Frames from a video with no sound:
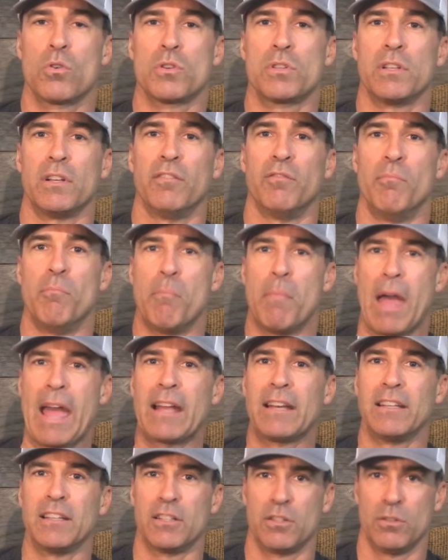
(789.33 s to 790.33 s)
of
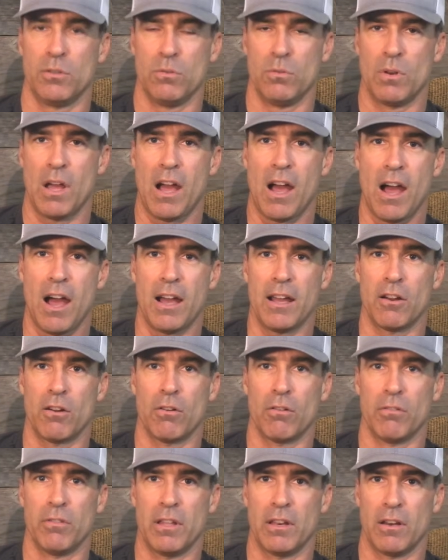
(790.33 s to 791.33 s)
magnitude higher
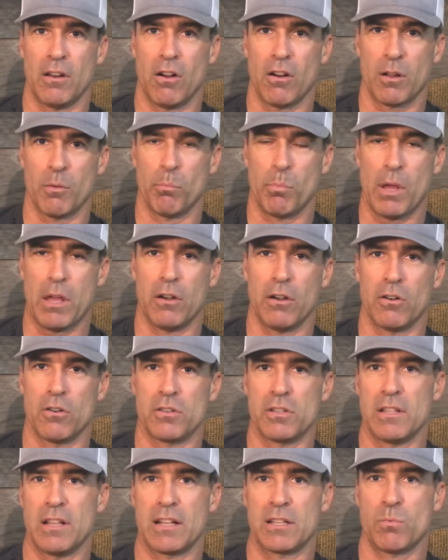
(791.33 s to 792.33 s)
than our competitors,
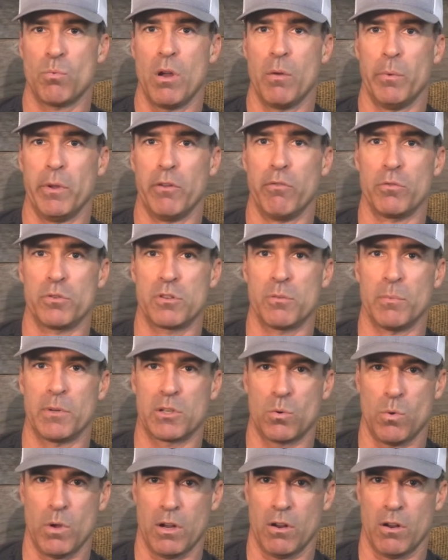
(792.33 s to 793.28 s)
and that's why we grew so much quicker.